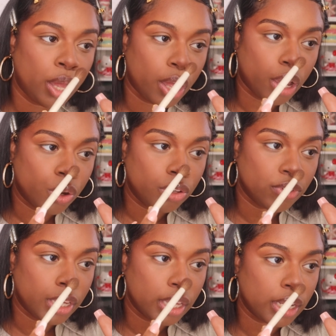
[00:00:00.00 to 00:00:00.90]
I don't
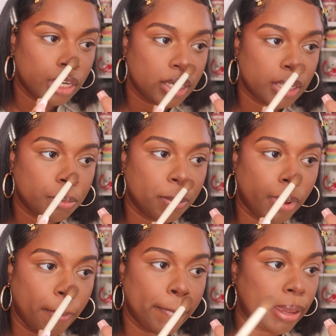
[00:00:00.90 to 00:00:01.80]
even get it.
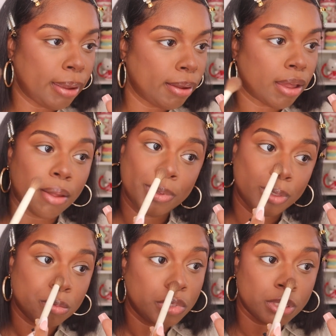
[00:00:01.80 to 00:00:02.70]
But me, I'm gonna
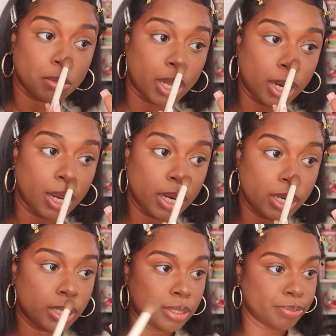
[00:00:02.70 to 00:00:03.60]
use me some highlighter.
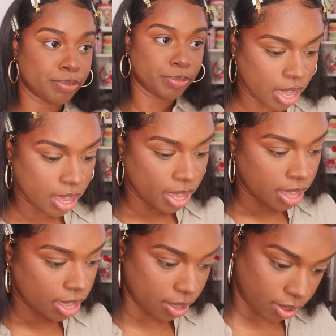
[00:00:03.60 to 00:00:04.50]

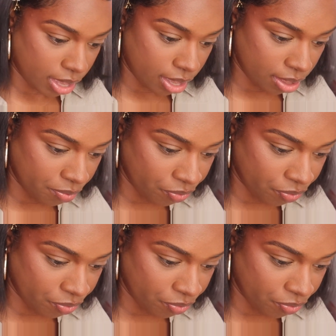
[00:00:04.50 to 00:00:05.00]
Okay,